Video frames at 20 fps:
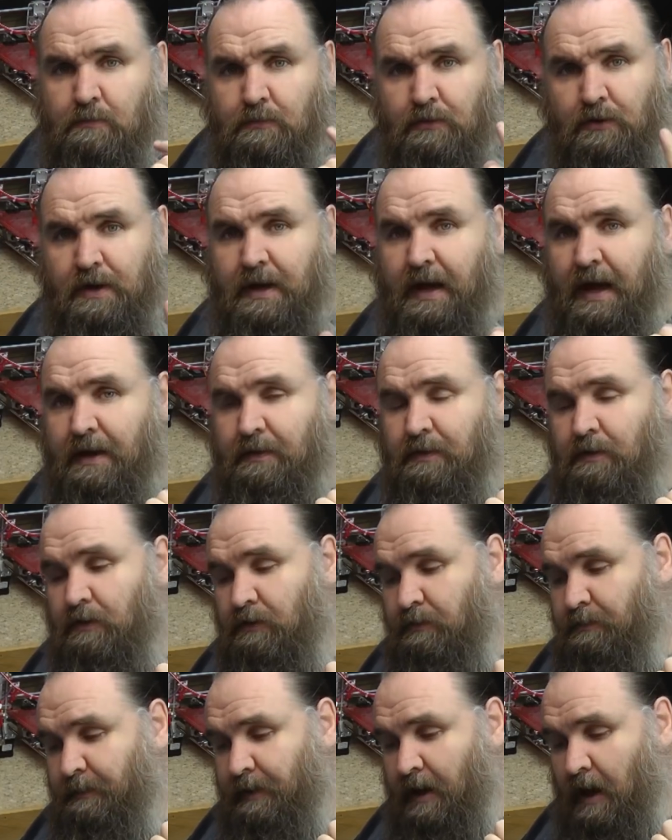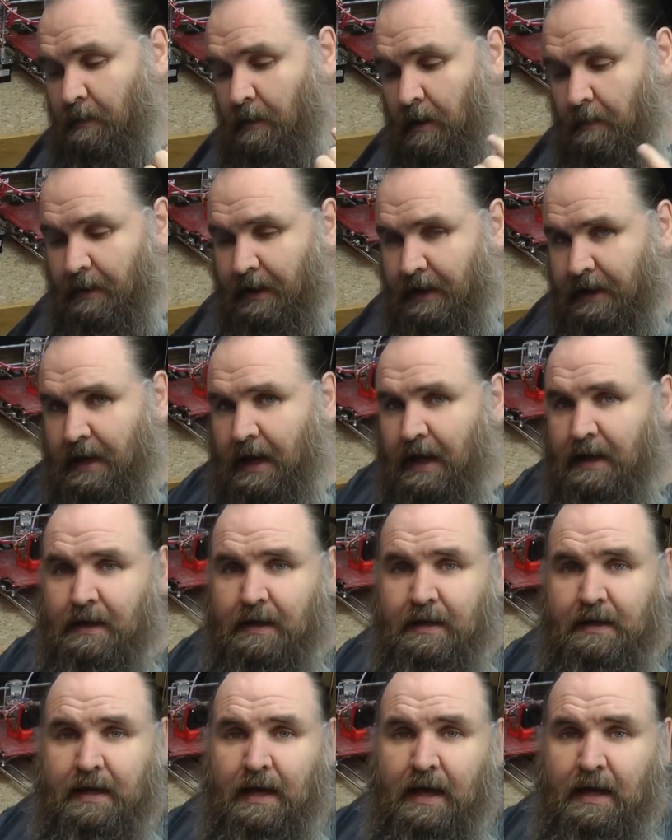print head that has come up again
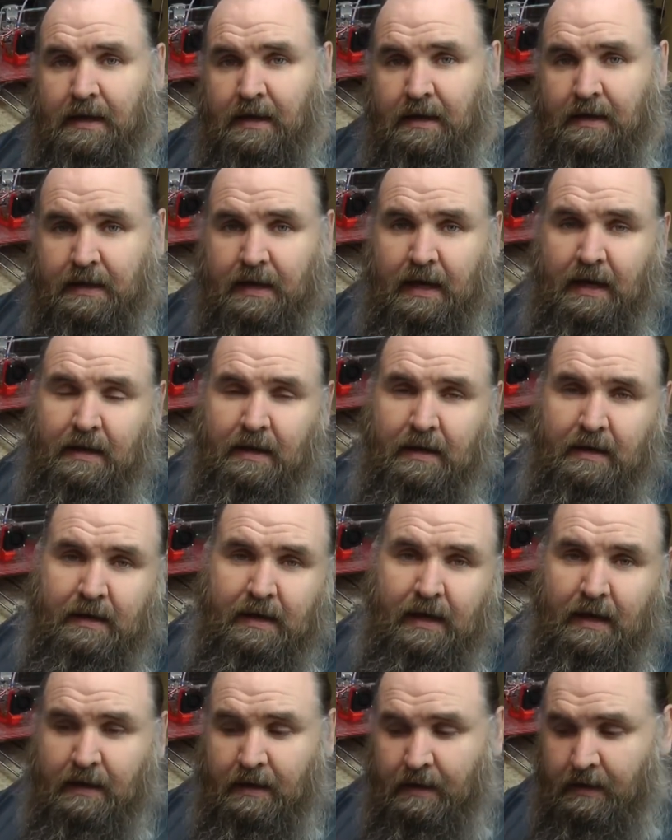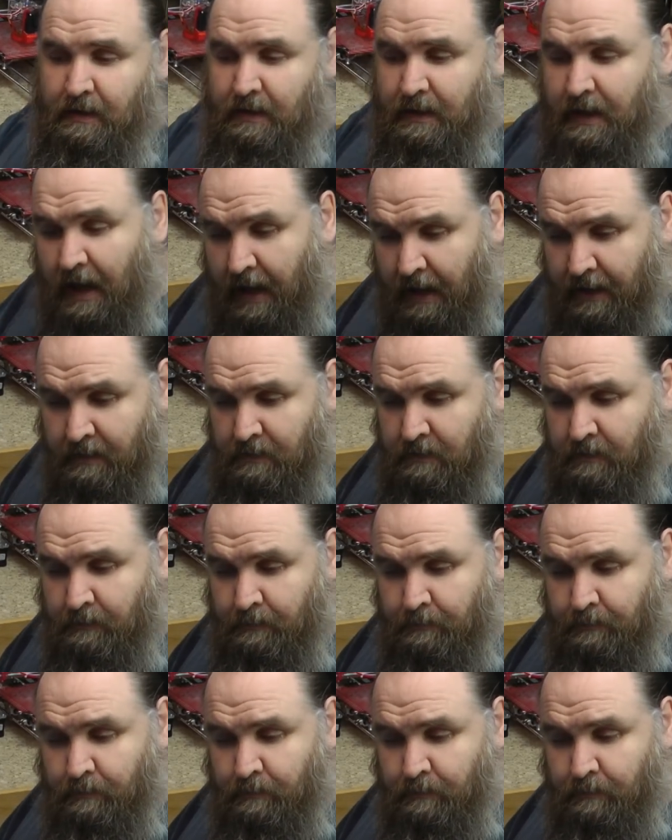and again and again and again and again